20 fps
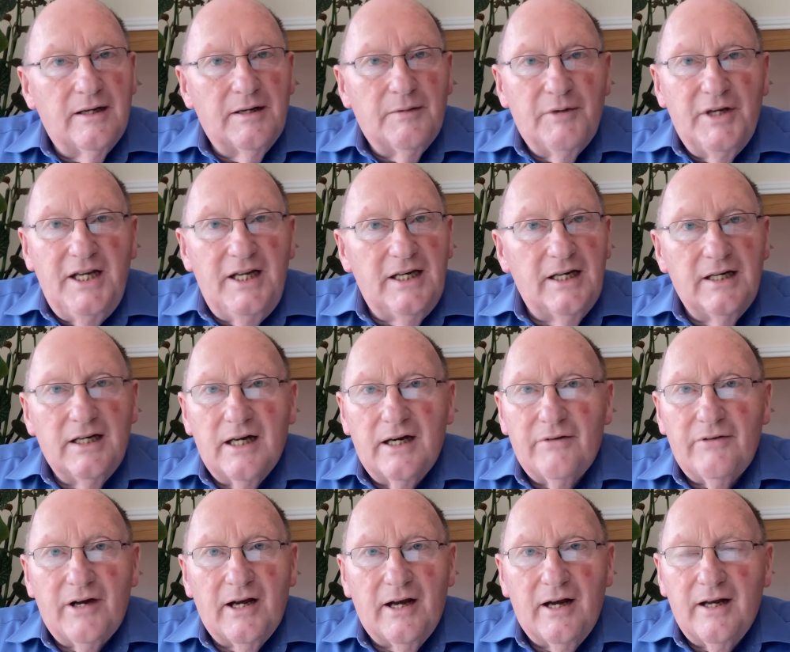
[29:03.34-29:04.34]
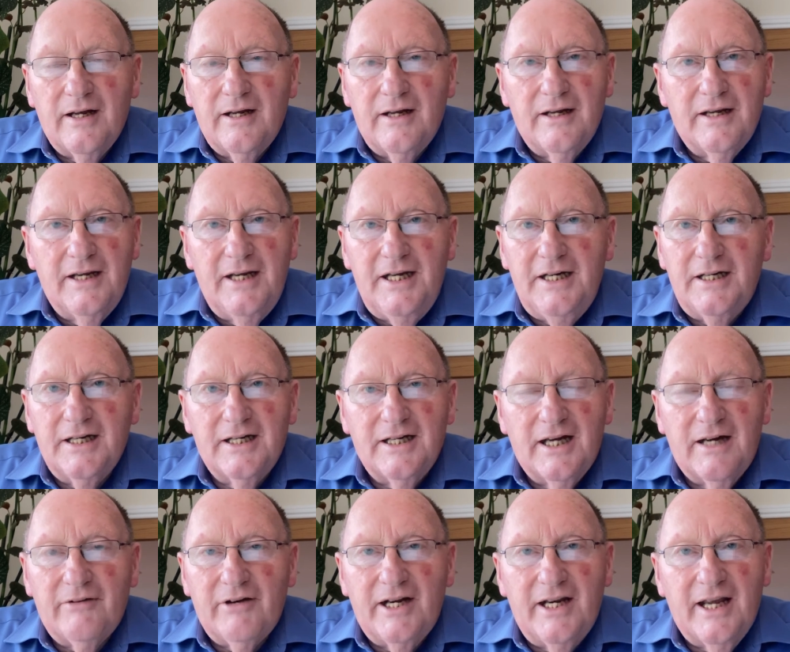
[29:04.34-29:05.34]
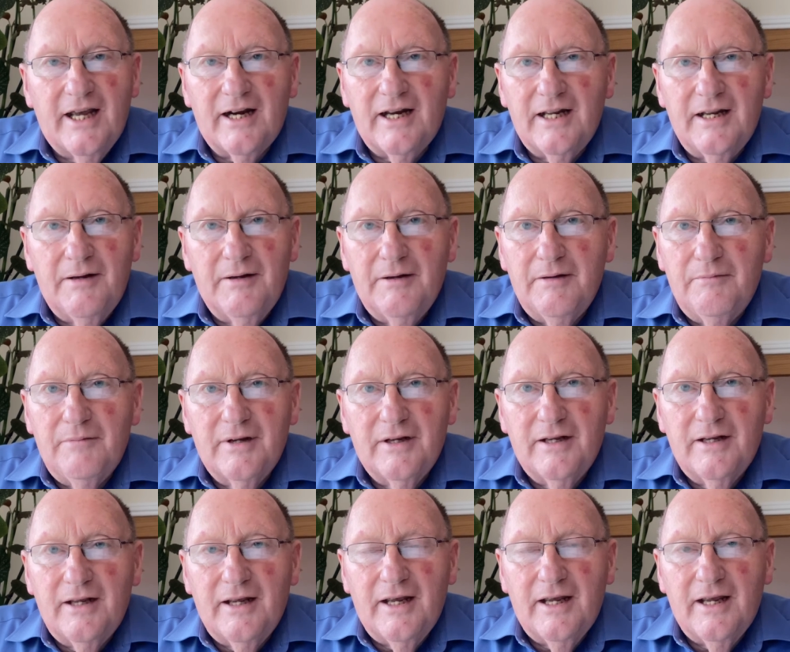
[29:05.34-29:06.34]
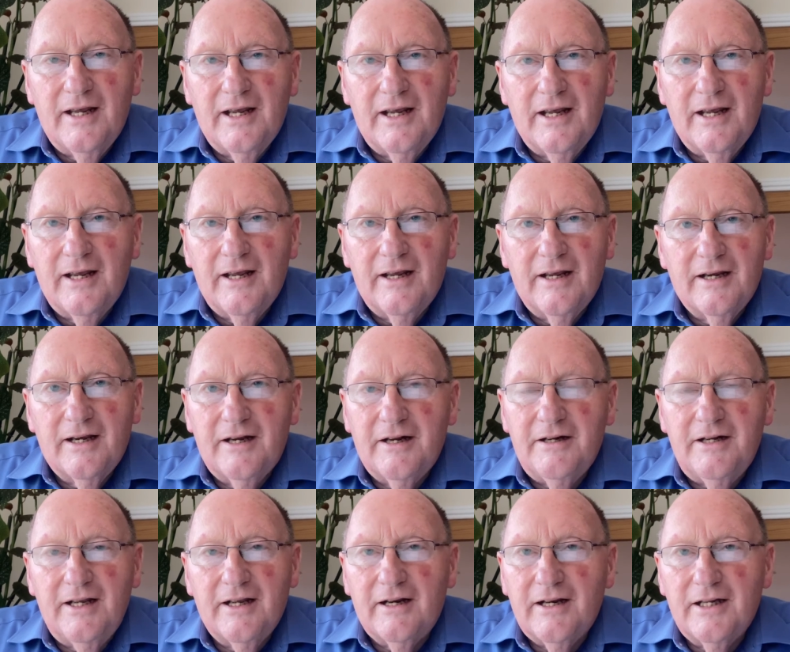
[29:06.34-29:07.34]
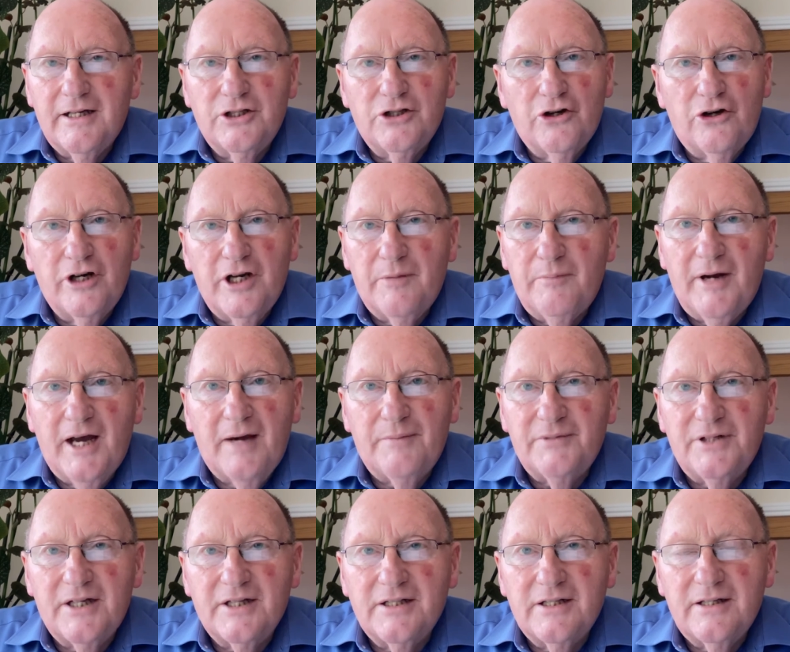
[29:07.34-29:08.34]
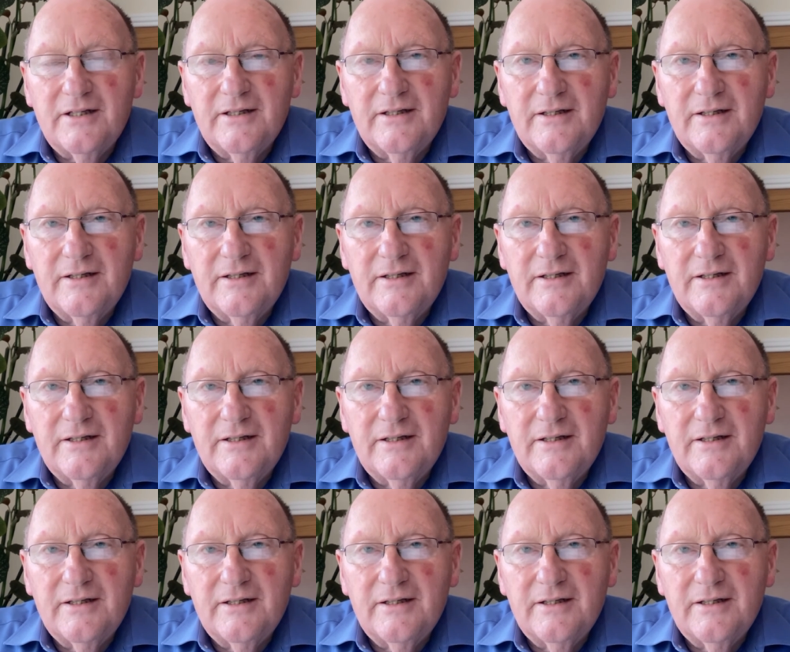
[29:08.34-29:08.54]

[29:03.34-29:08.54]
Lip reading: He didn't have an early career like John the Baptist.